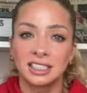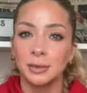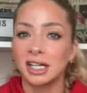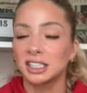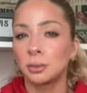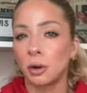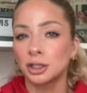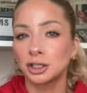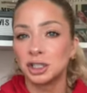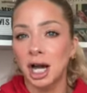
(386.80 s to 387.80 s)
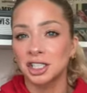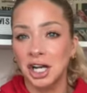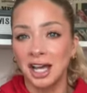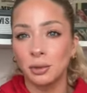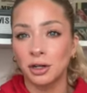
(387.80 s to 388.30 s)
CBS Sports' Josh
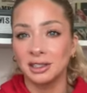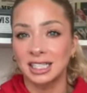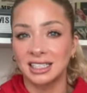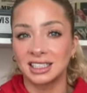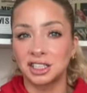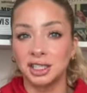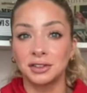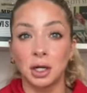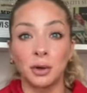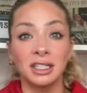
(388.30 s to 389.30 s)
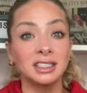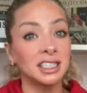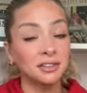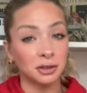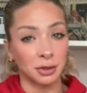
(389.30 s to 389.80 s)
Edwards has the Chiefs going a
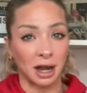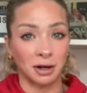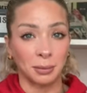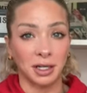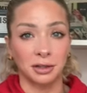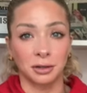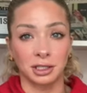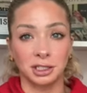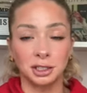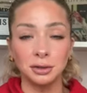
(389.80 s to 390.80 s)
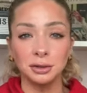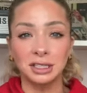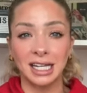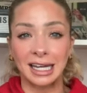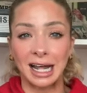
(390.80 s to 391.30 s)
different route at pick 32,
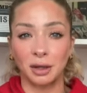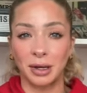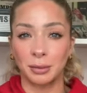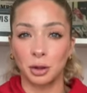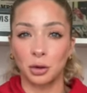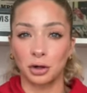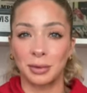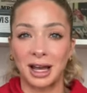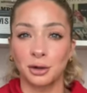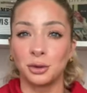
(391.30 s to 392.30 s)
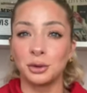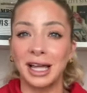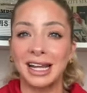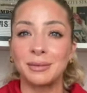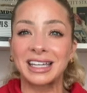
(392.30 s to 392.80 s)
taking Alabama cornerback Kool
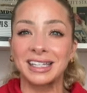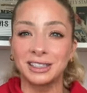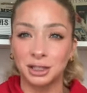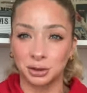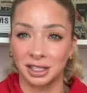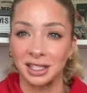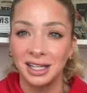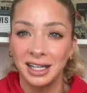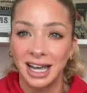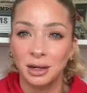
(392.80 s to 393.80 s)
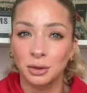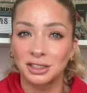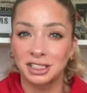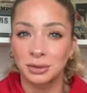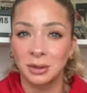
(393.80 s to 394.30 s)
Aid McKinstry.
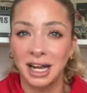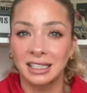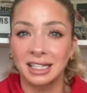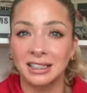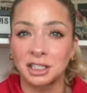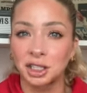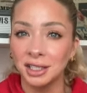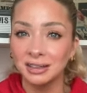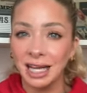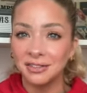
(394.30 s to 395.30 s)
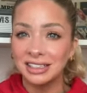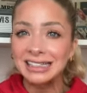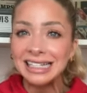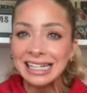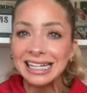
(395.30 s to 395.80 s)
Edwards explained that the Chiefs have a
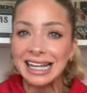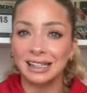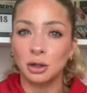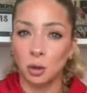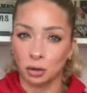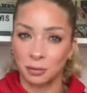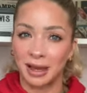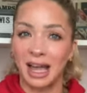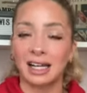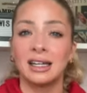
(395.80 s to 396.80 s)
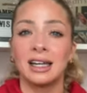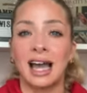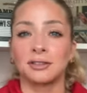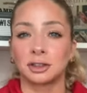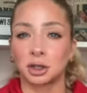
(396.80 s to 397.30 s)
need at cornerback.
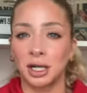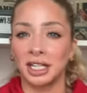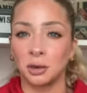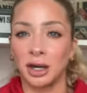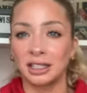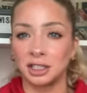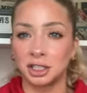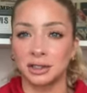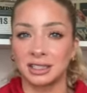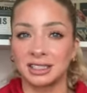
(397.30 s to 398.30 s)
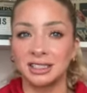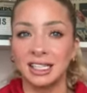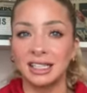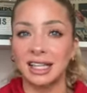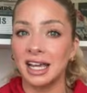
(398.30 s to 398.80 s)
After trading away L'Jarius
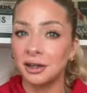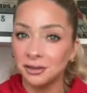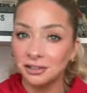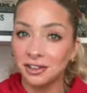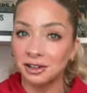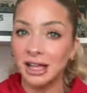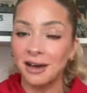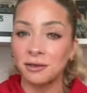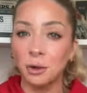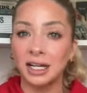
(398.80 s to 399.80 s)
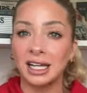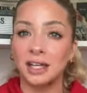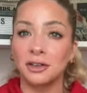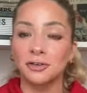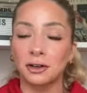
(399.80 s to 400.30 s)
Sneed, they could fill that void
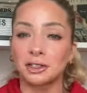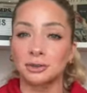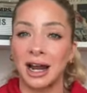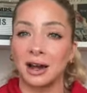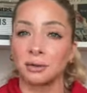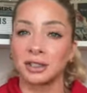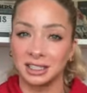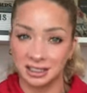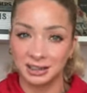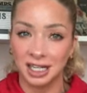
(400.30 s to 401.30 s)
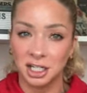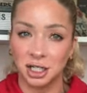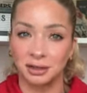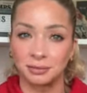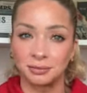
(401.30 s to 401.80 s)
in the first round with this selection.